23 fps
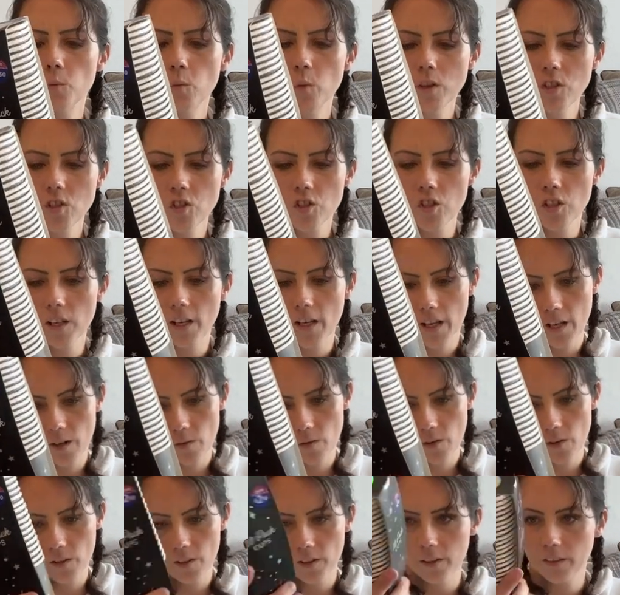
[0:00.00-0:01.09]
witching
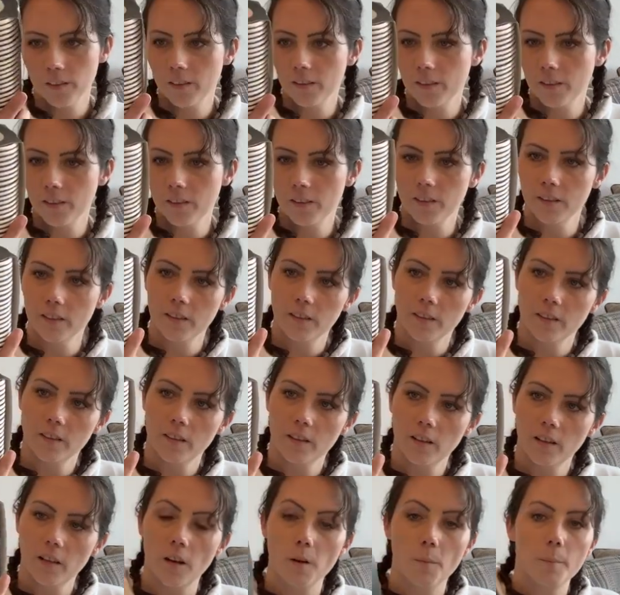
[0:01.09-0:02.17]
hour.
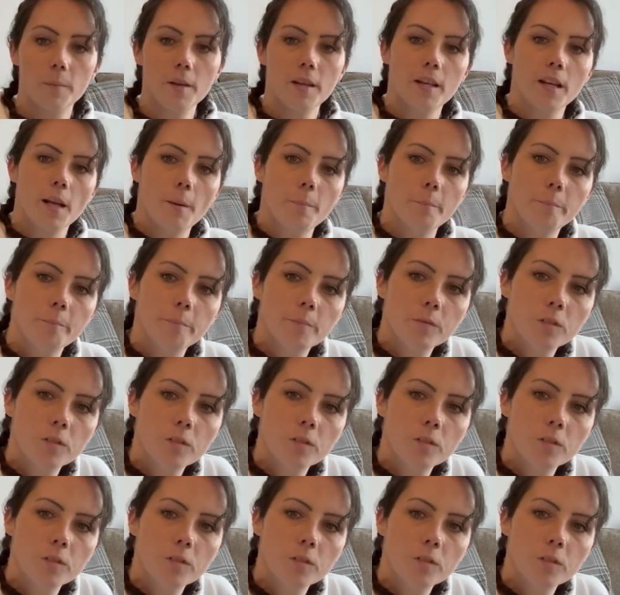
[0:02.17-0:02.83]
B&M,